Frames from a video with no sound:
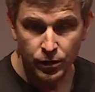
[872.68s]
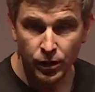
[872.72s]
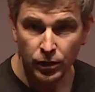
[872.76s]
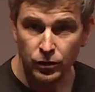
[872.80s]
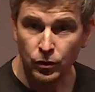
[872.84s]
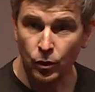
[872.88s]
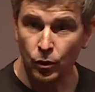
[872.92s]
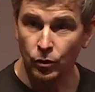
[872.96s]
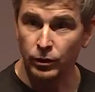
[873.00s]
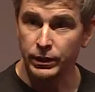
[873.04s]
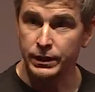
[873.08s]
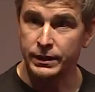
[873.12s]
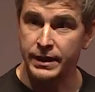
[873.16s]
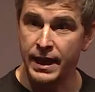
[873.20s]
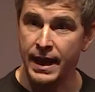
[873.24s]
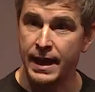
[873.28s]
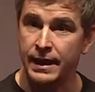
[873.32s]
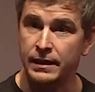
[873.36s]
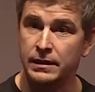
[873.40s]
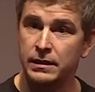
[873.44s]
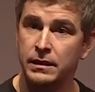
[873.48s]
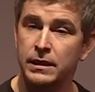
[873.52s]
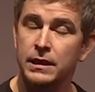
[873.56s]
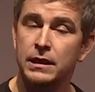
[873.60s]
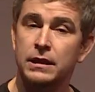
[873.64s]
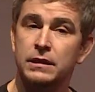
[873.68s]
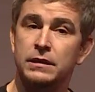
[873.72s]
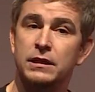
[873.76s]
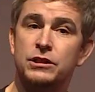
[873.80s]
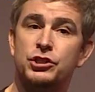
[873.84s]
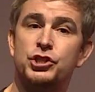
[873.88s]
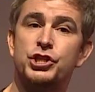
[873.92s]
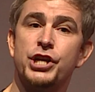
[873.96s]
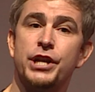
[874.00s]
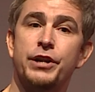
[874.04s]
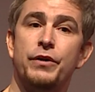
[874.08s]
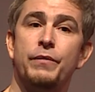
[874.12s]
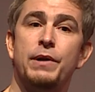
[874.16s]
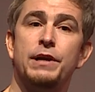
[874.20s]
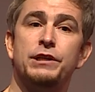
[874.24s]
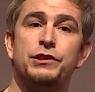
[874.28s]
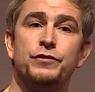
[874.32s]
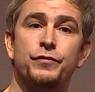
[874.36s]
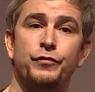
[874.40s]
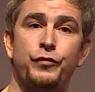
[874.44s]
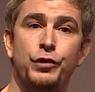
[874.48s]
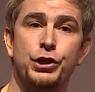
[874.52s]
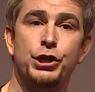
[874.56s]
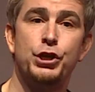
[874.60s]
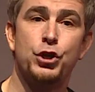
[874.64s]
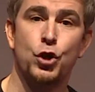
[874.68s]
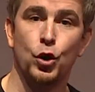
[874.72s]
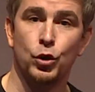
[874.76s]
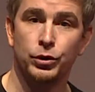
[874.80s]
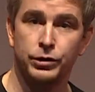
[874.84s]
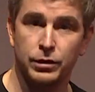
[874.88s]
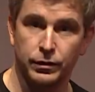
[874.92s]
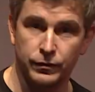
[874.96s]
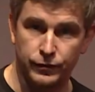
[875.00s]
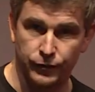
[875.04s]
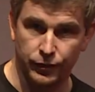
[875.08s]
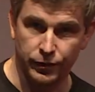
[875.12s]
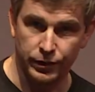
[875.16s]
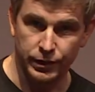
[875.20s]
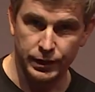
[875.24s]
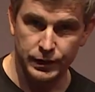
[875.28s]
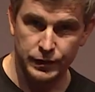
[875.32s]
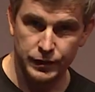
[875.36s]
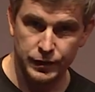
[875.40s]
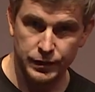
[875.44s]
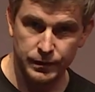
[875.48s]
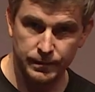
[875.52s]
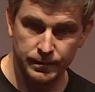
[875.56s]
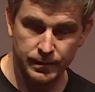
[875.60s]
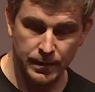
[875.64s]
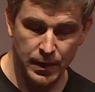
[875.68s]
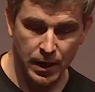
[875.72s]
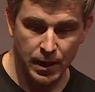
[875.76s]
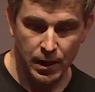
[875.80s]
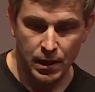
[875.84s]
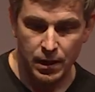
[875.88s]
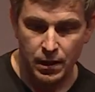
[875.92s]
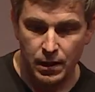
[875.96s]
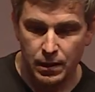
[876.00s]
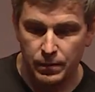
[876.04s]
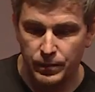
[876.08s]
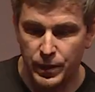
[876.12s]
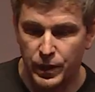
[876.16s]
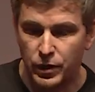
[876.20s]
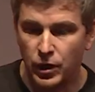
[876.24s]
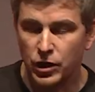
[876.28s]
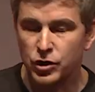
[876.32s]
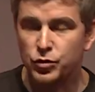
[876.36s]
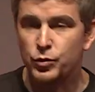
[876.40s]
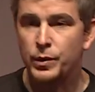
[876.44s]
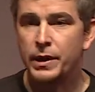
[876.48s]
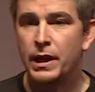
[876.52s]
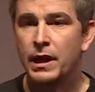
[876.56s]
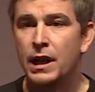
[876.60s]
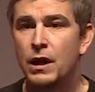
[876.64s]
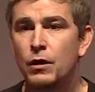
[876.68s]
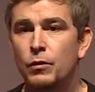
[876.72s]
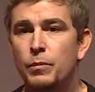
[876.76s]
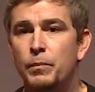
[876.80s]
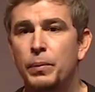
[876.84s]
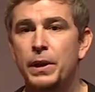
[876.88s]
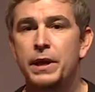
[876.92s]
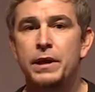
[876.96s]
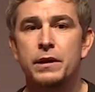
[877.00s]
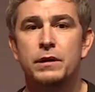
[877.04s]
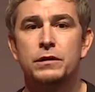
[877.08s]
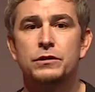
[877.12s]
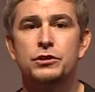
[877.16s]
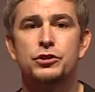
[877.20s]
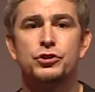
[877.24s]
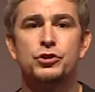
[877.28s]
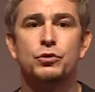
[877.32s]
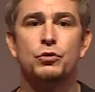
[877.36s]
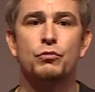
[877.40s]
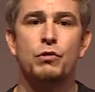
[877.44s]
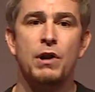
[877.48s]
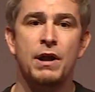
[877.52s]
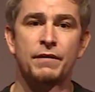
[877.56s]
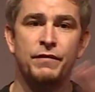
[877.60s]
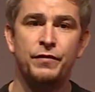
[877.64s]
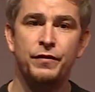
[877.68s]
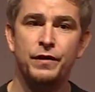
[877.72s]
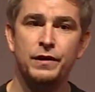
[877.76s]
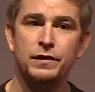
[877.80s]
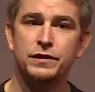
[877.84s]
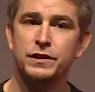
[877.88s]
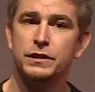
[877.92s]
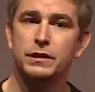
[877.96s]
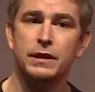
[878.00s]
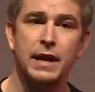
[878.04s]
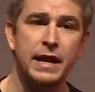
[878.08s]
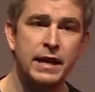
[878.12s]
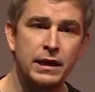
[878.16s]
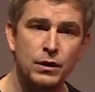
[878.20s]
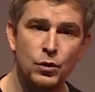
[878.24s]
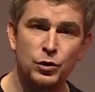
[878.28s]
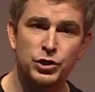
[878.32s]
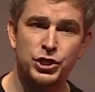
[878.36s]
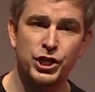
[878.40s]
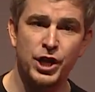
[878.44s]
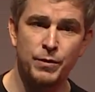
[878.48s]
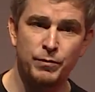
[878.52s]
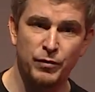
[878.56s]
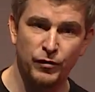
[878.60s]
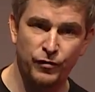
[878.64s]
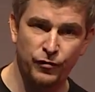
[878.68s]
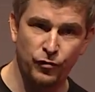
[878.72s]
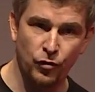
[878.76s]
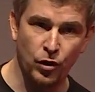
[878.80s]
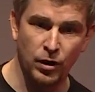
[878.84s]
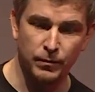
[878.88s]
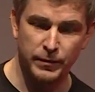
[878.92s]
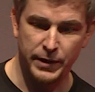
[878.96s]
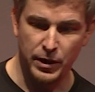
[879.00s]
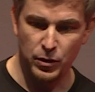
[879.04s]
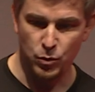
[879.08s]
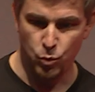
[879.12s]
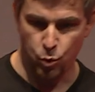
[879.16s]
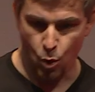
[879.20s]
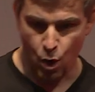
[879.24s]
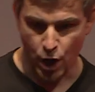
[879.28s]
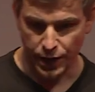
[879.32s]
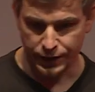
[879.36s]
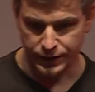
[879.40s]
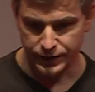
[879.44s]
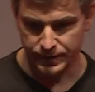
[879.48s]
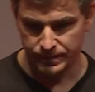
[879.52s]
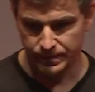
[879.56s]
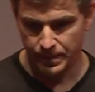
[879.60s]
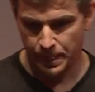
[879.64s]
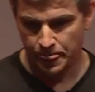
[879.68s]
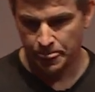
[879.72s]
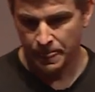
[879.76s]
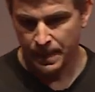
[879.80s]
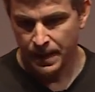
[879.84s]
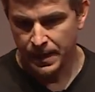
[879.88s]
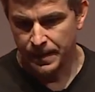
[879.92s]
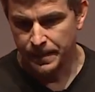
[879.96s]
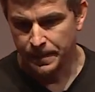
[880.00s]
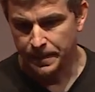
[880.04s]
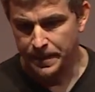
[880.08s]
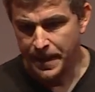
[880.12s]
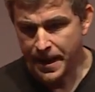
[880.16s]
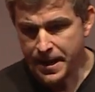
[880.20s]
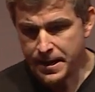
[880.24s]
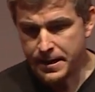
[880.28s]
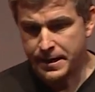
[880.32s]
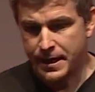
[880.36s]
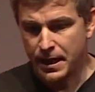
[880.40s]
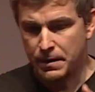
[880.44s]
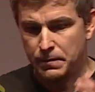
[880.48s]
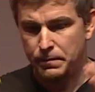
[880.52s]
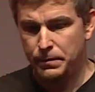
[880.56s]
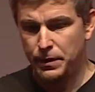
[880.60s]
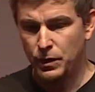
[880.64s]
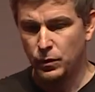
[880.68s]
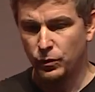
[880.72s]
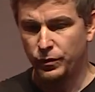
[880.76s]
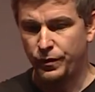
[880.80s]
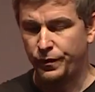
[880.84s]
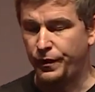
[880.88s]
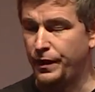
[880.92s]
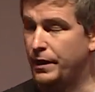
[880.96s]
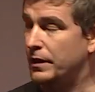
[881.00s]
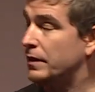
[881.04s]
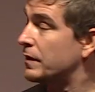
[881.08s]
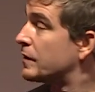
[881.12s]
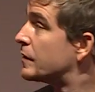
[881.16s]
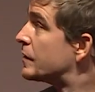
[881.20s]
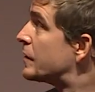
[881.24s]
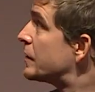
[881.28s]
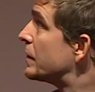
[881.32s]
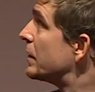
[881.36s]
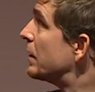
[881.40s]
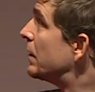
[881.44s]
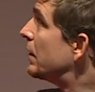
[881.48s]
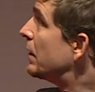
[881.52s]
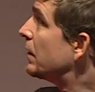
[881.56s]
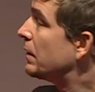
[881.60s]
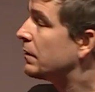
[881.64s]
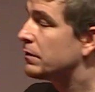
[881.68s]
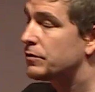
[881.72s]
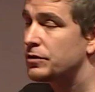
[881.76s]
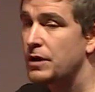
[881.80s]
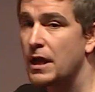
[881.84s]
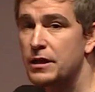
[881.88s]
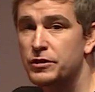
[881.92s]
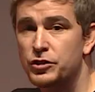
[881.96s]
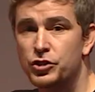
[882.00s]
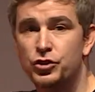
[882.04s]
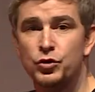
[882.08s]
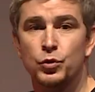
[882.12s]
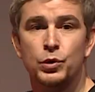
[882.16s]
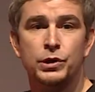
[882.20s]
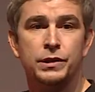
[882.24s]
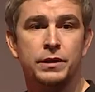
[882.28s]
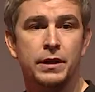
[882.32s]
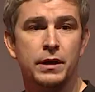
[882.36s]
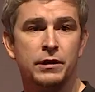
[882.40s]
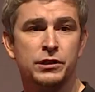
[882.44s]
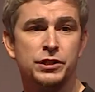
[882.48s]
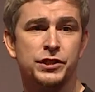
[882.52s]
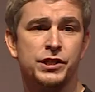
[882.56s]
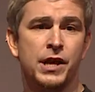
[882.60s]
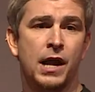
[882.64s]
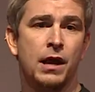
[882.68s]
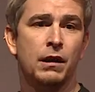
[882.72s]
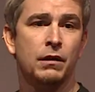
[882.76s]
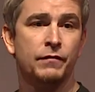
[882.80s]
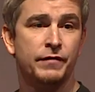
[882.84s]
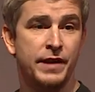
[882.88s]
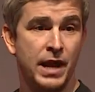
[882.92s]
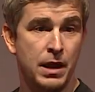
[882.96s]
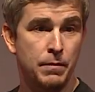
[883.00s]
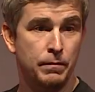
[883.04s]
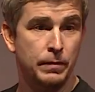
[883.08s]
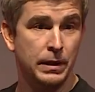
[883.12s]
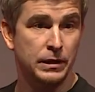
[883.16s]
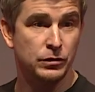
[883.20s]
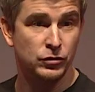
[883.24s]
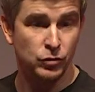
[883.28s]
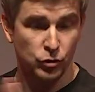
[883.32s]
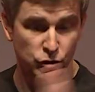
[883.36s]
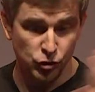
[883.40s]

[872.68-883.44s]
Not only that, this generates free content for us. Because we allow players to craft things in any shape or form they want, they can build things that suit their style of gameplay.